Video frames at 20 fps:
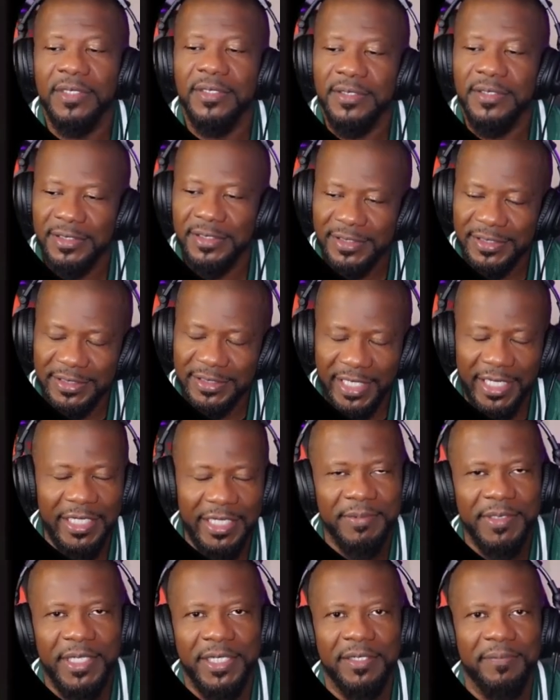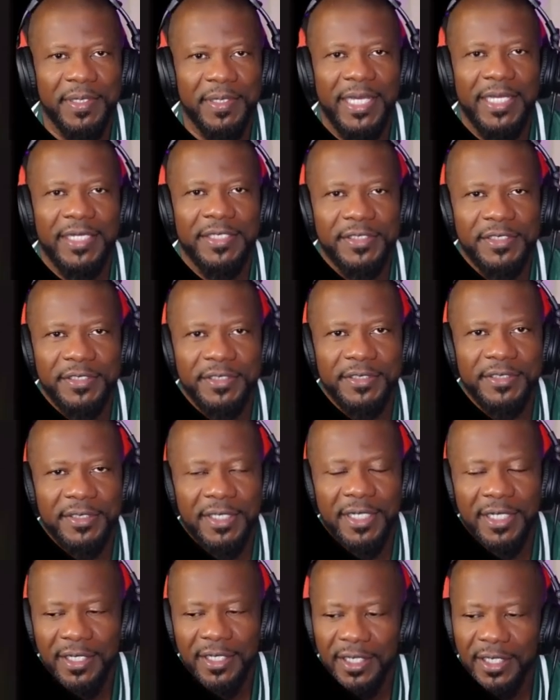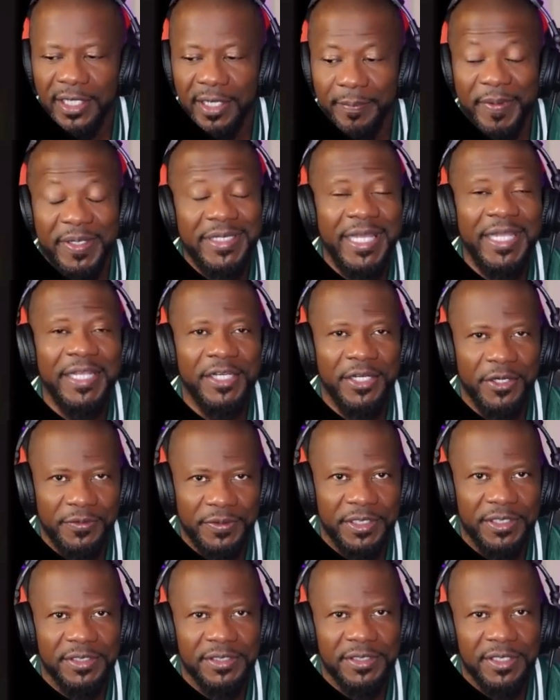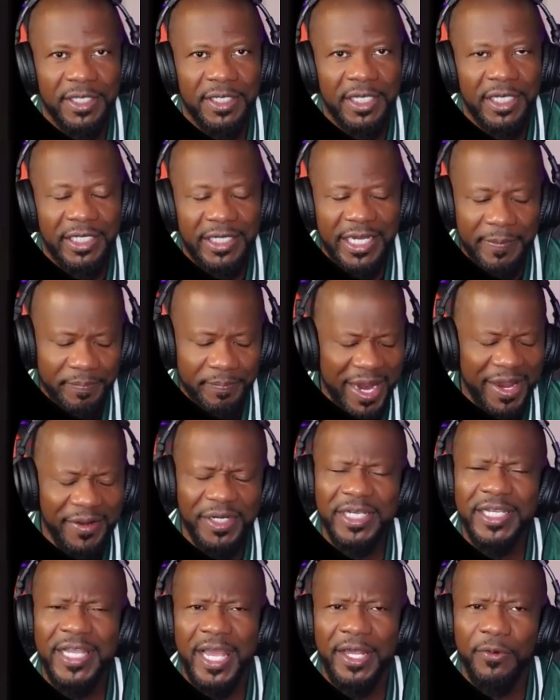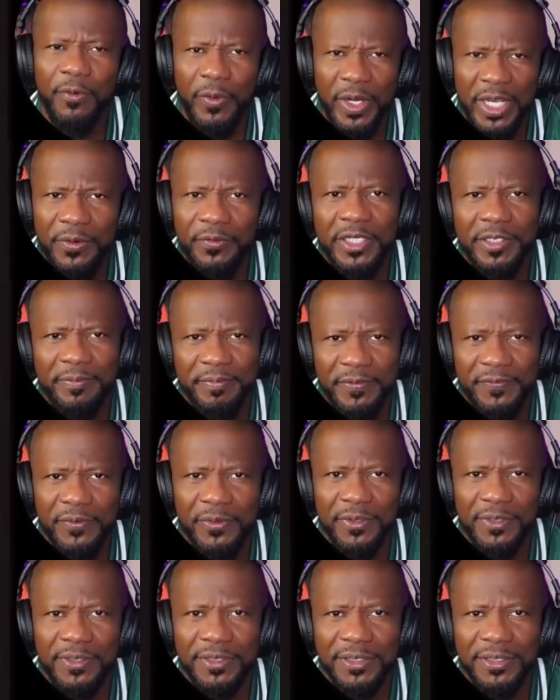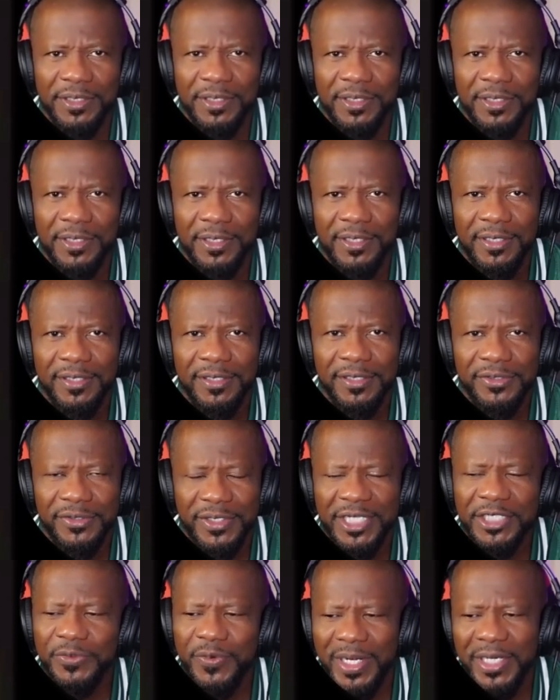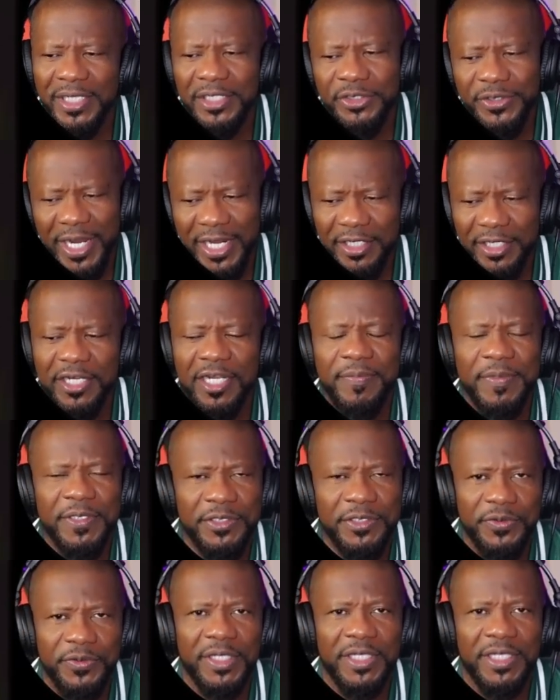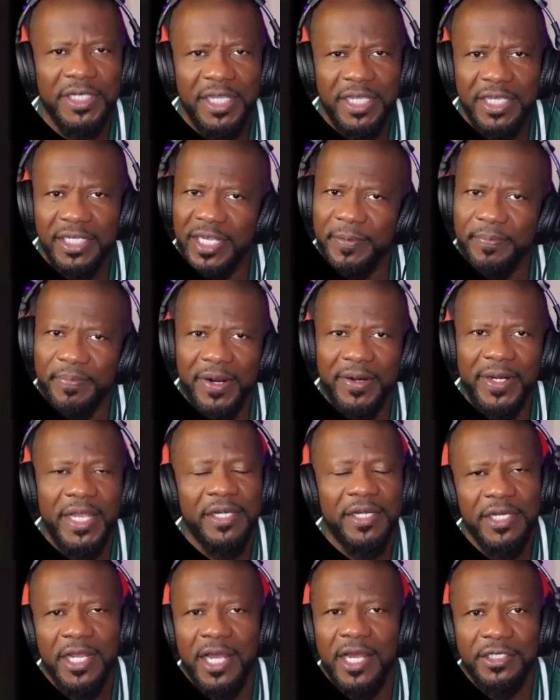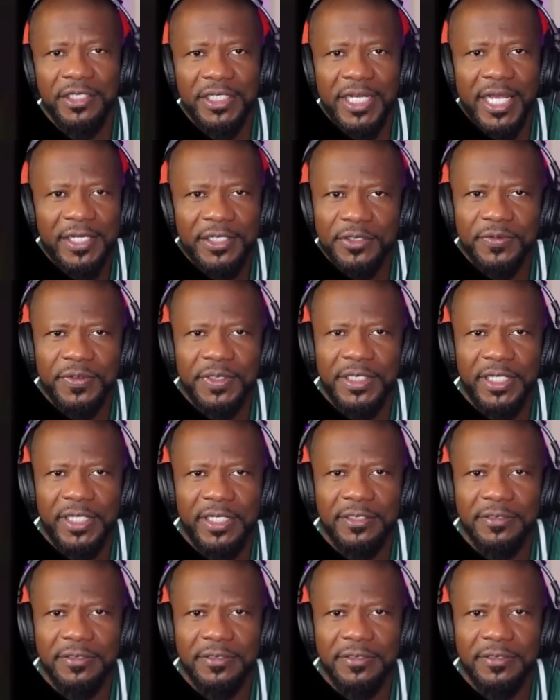Same thing applies here. But they know this. And they probably got away with it before. So that's why they tried to come and do it again. They probably like, nah, you're not doing that.